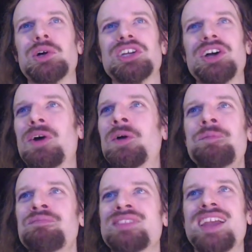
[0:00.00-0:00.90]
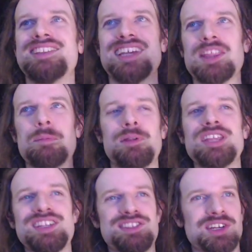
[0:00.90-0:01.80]
You know, it's like the
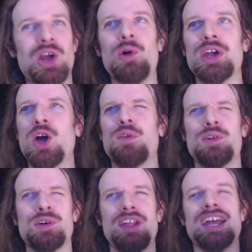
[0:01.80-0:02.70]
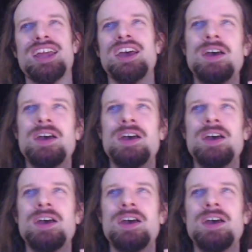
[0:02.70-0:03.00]
police are going over like